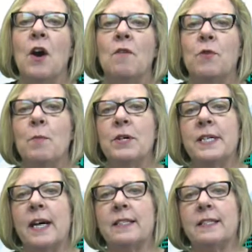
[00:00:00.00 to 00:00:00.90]
Former
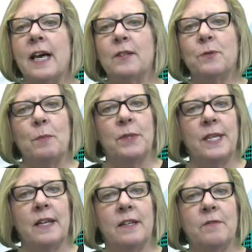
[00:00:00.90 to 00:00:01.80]
Texas House
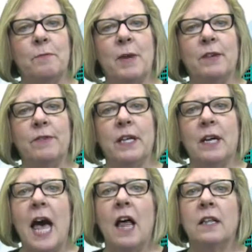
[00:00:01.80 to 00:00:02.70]
Representative Mike
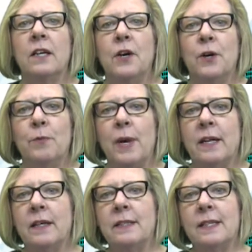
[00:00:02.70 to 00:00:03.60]
Villarreal, who
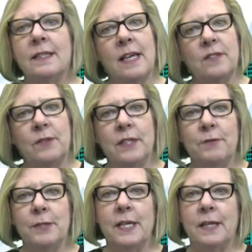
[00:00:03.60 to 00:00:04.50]
ran unsuccessfully
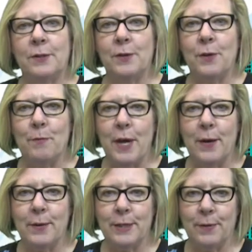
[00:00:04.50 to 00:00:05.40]
for San Antonio
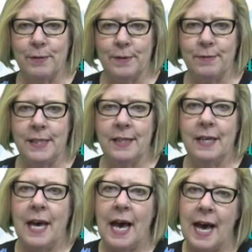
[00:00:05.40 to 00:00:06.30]
mayor in 2015,
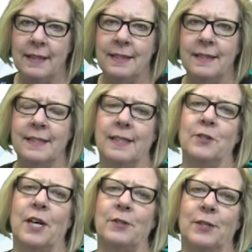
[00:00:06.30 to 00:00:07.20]
had this
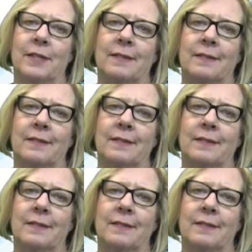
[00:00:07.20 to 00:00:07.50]
suggestion.